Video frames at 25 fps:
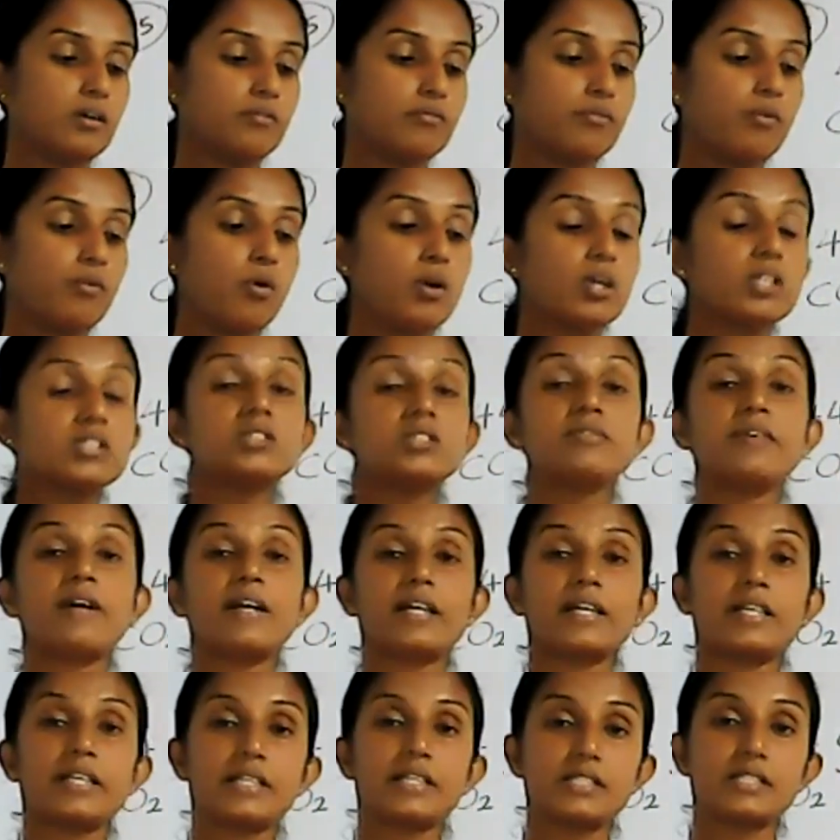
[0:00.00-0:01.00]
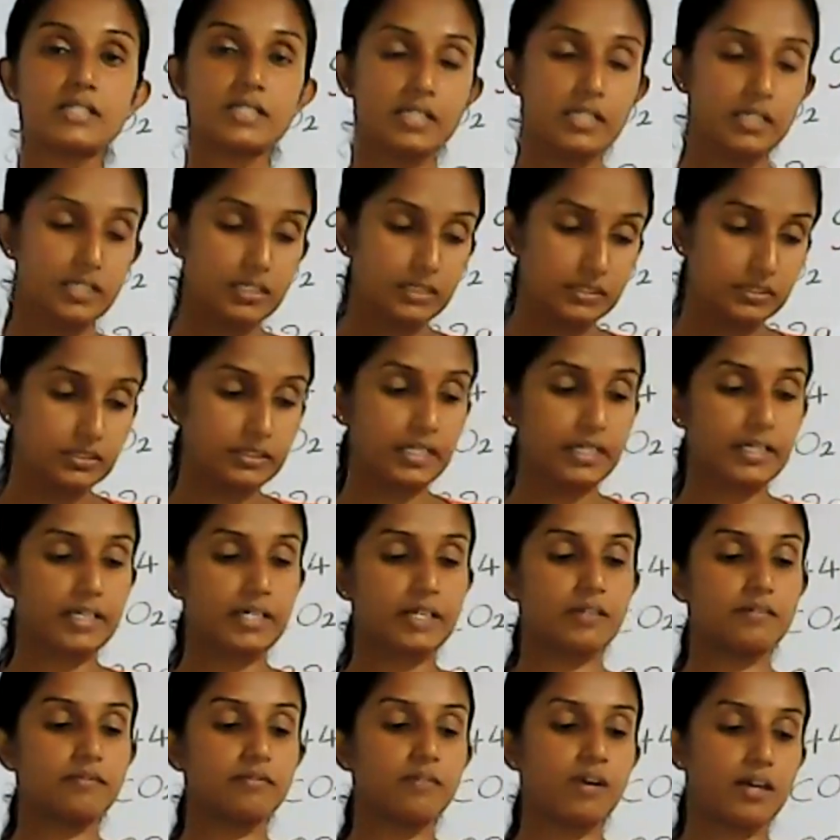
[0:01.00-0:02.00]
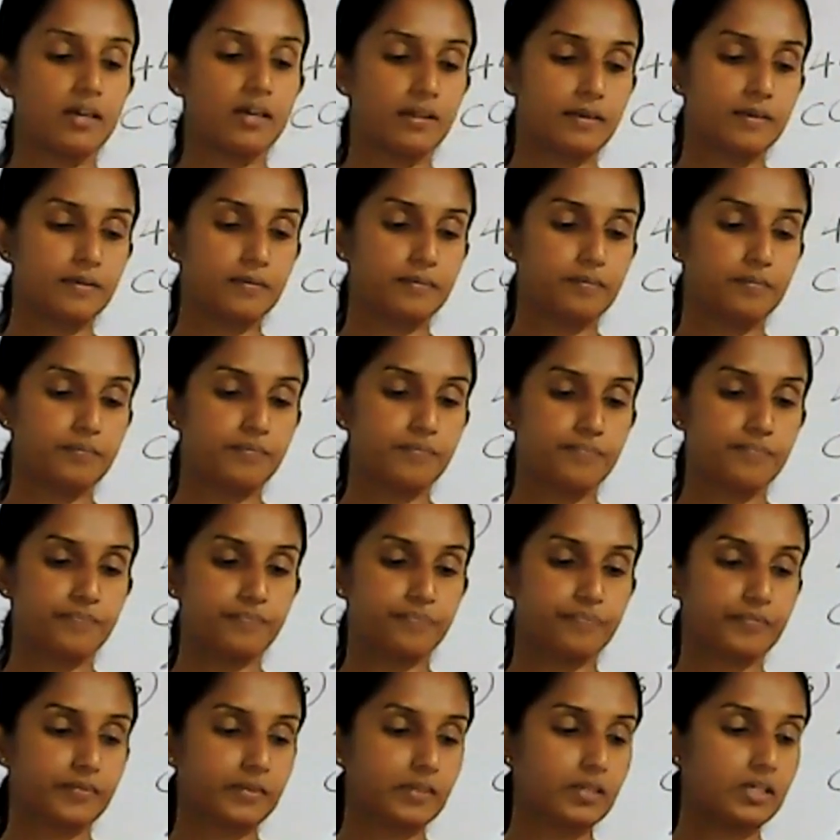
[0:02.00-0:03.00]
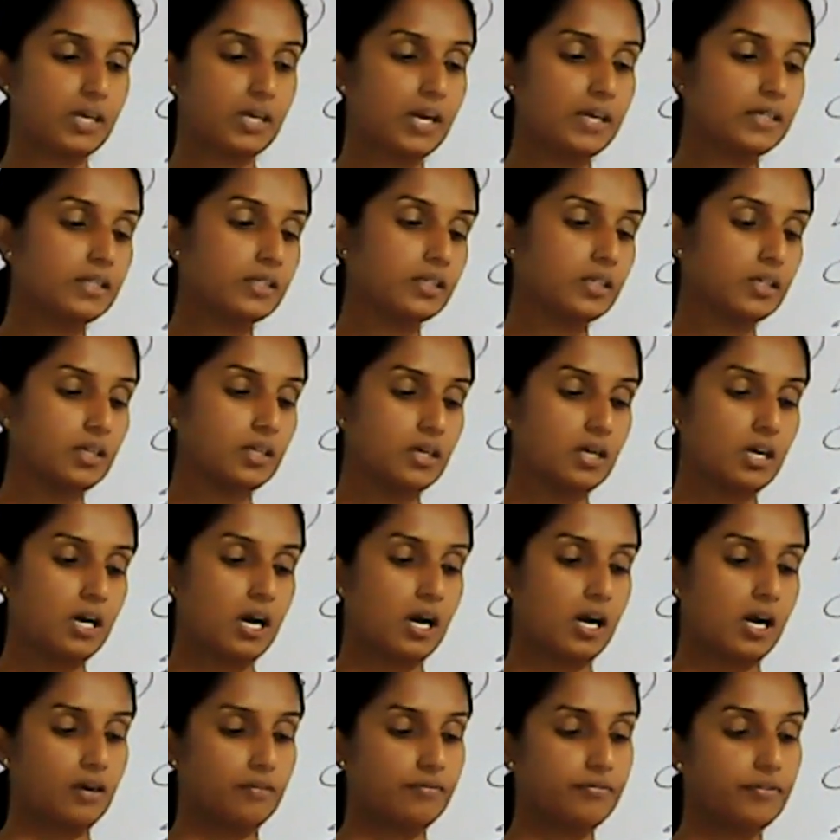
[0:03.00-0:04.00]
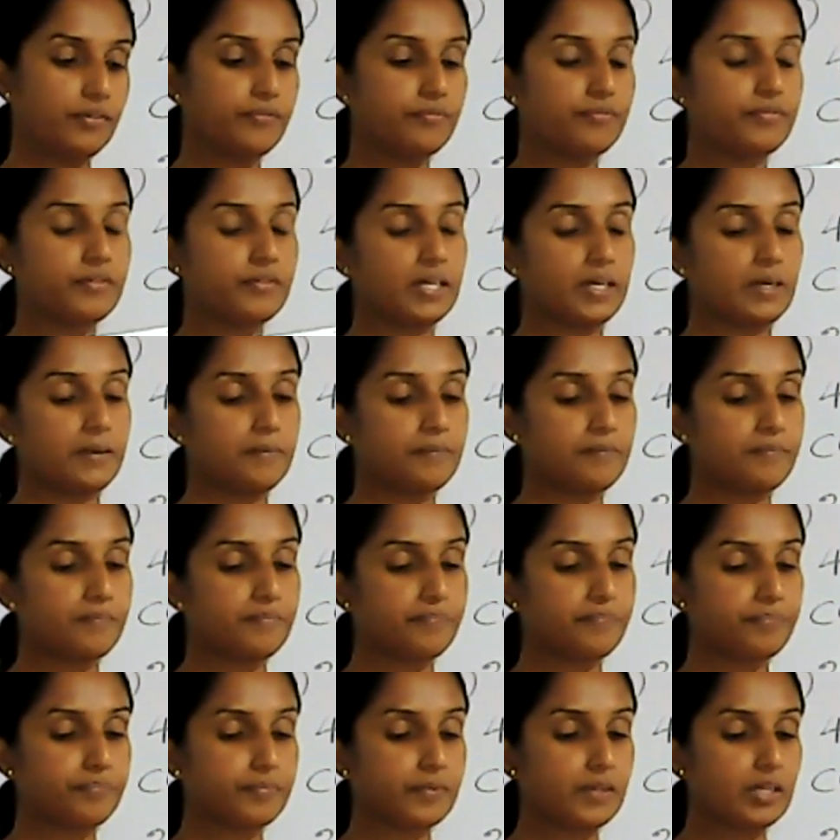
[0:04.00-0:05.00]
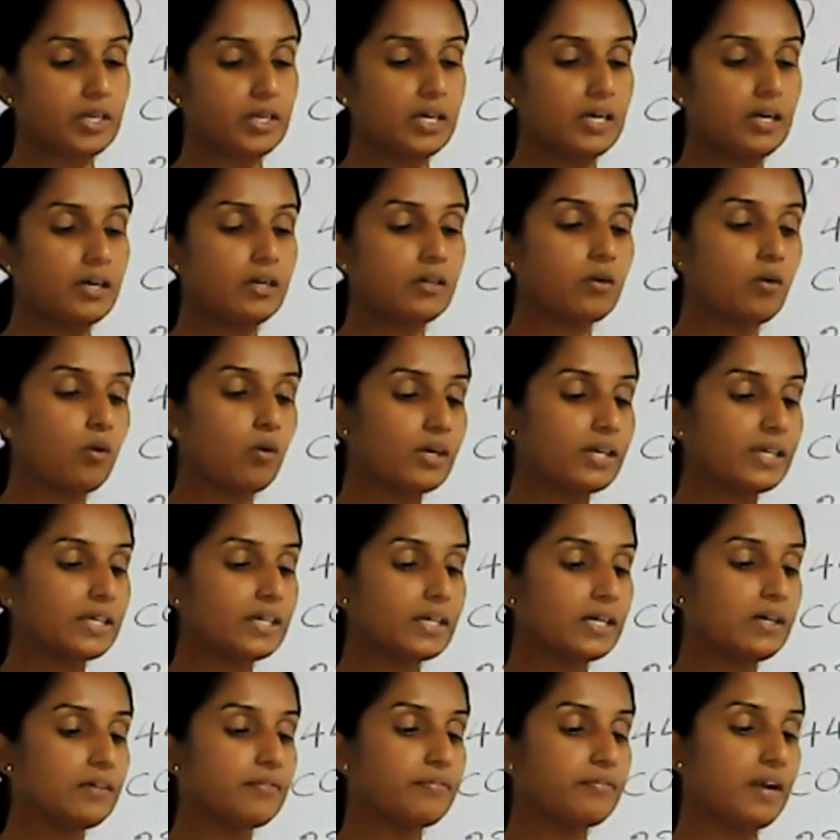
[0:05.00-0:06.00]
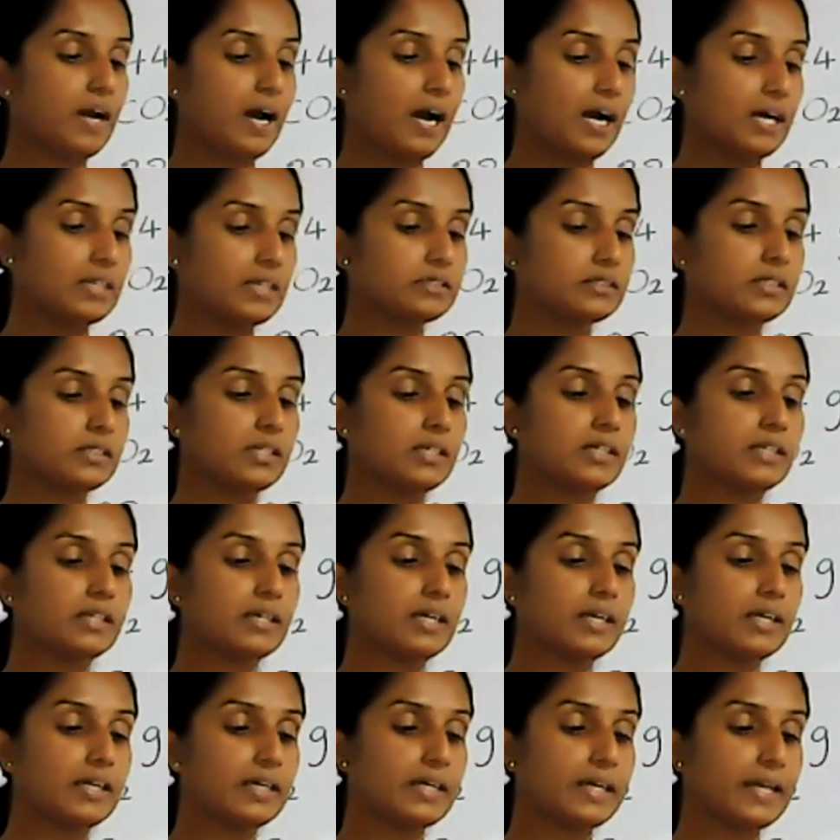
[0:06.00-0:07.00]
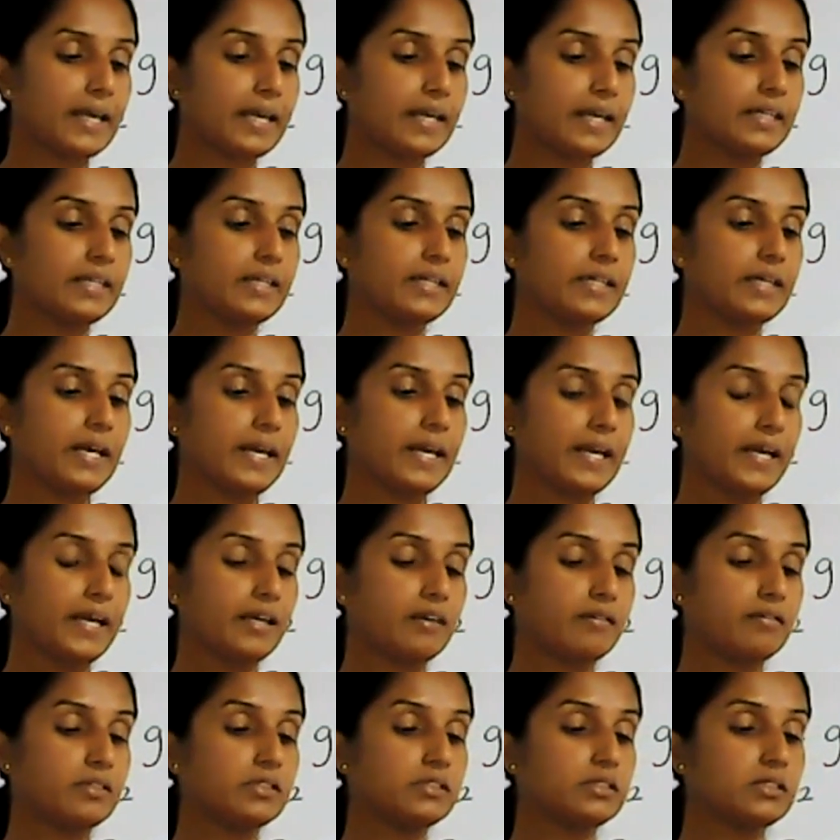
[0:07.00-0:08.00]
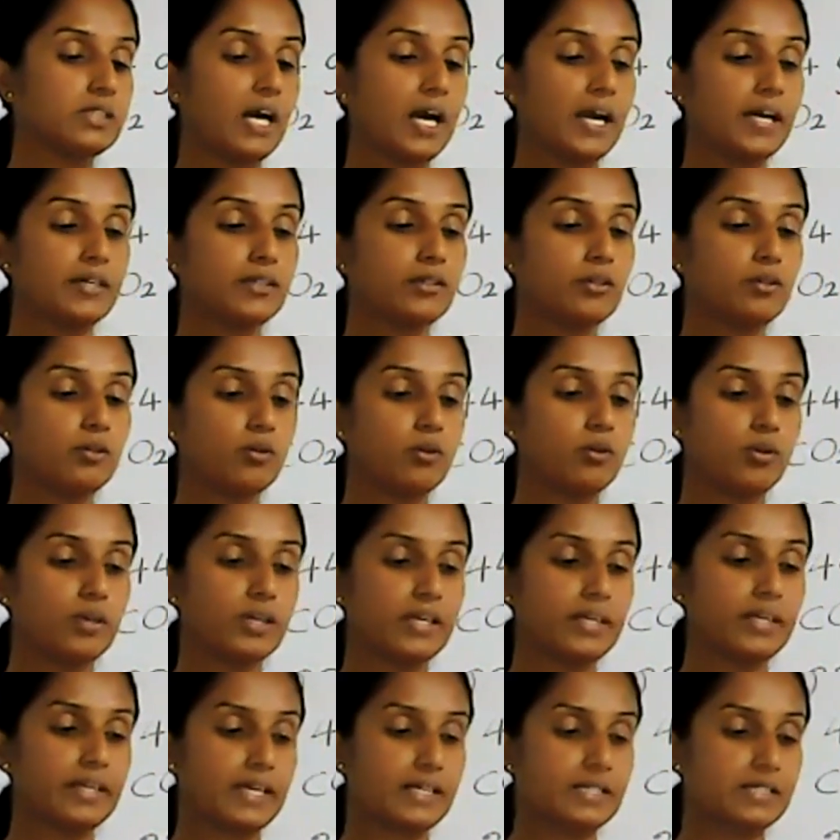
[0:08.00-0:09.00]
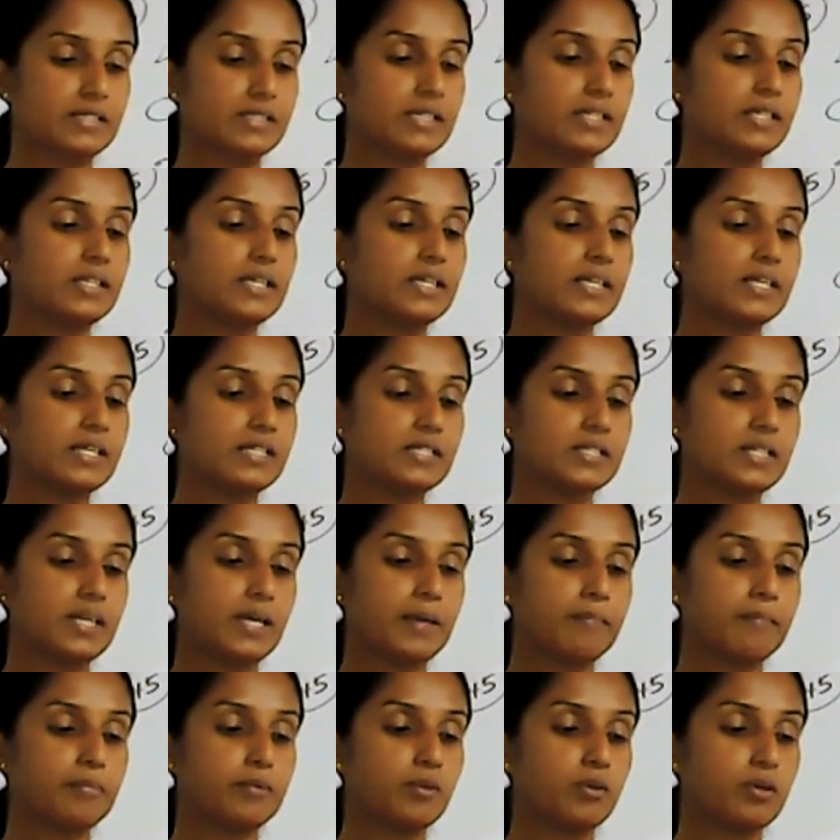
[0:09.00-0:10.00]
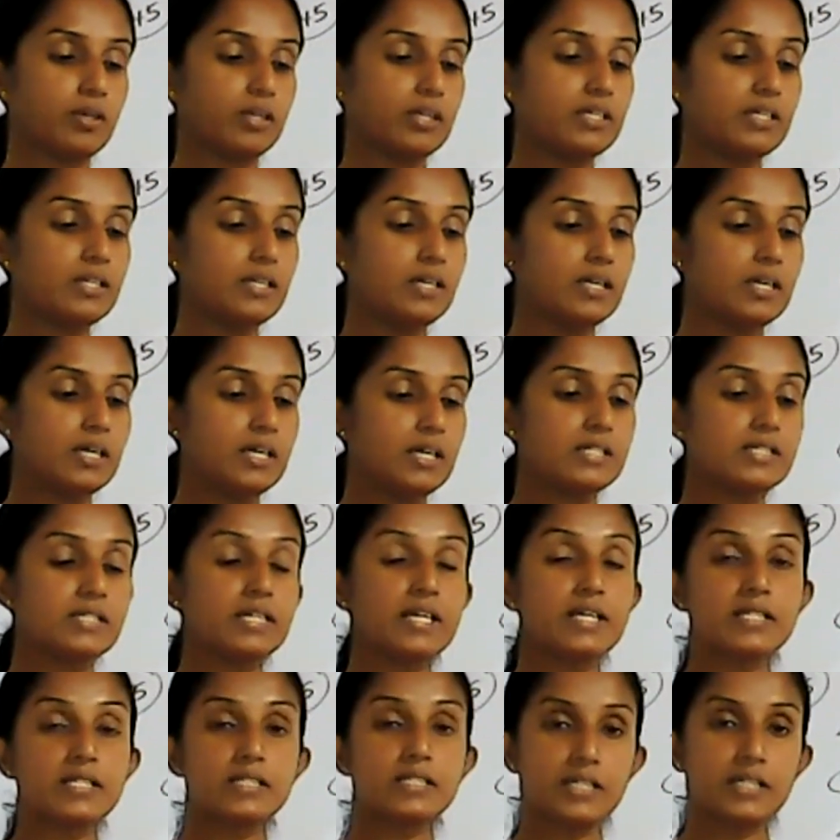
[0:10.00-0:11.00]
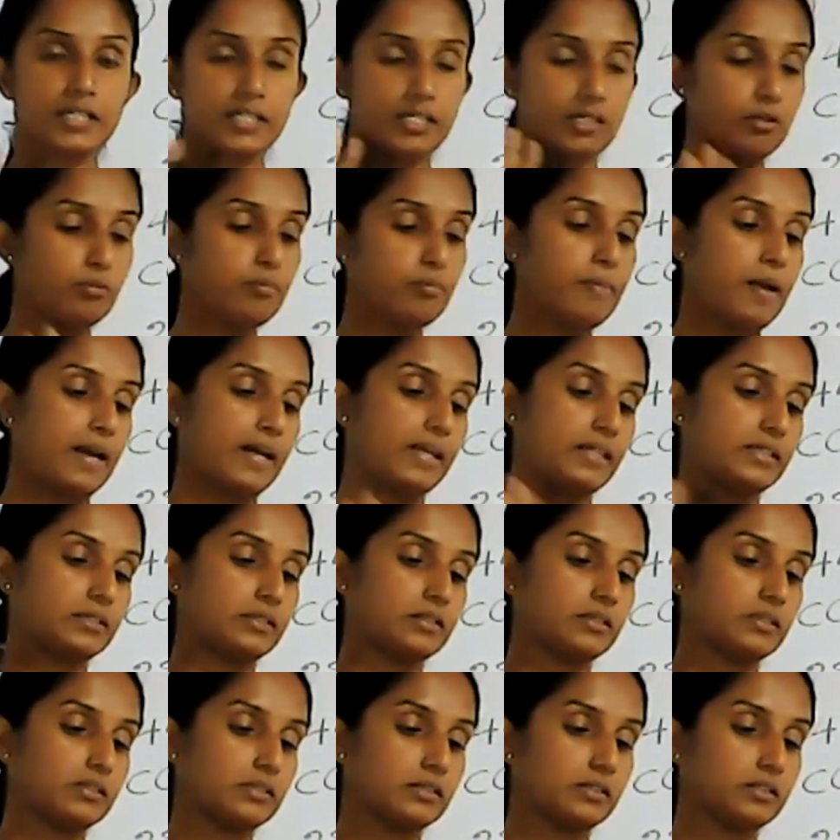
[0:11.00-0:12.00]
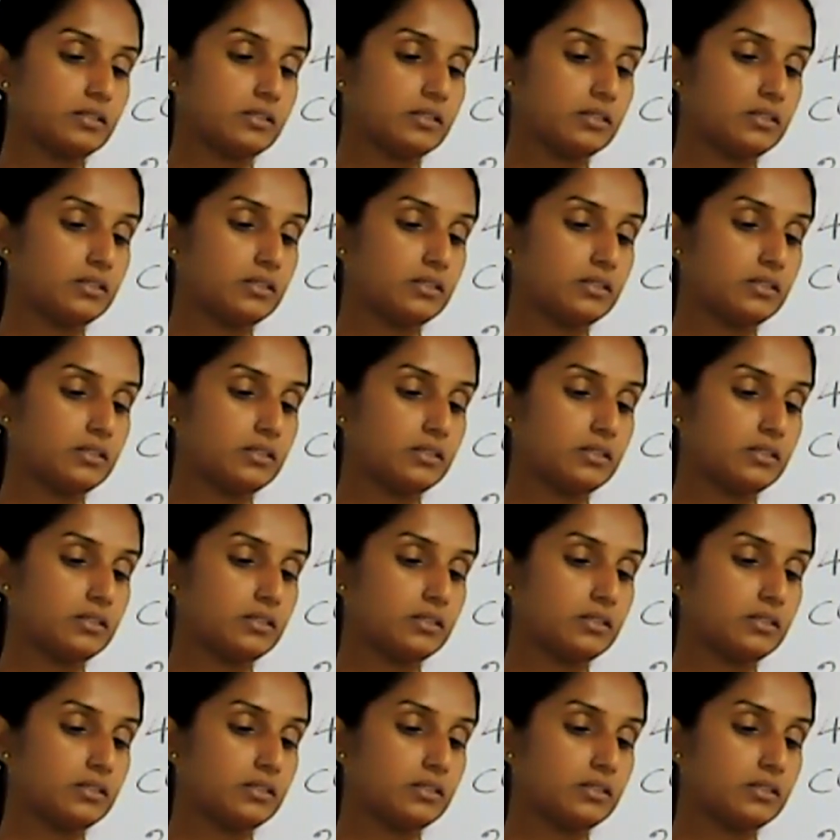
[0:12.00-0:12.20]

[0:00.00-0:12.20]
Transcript: false one is the second one, right? 50. A conical flask containing aqueous hydrochloric acid is kept on a sensitive balance,